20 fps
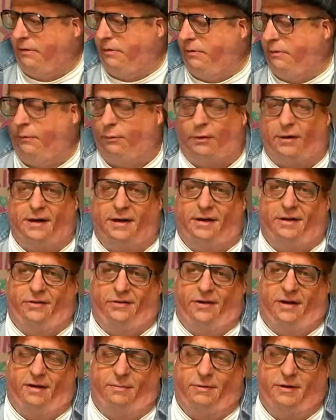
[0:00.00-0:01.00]
What is
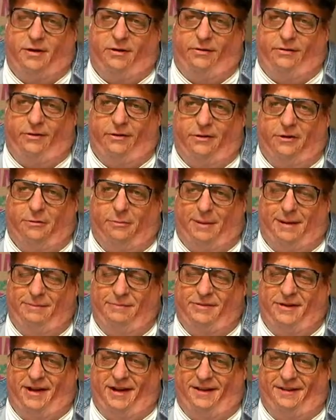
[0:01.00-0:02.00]
up, YouTube? I'm
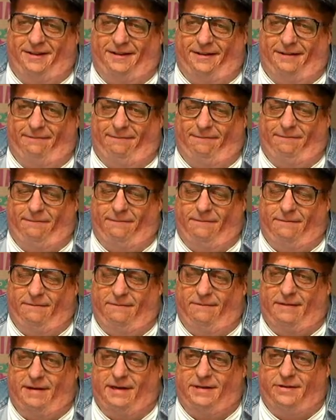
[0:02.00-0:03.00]
Taylor.
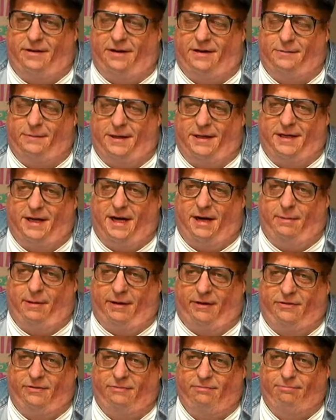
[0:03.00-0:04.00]
I talk about
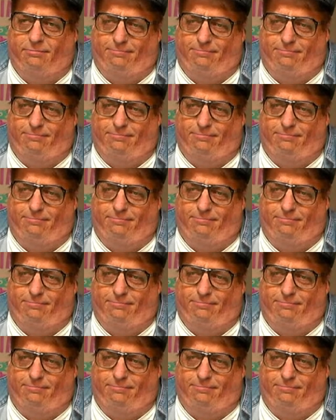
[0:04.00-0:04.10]
comics.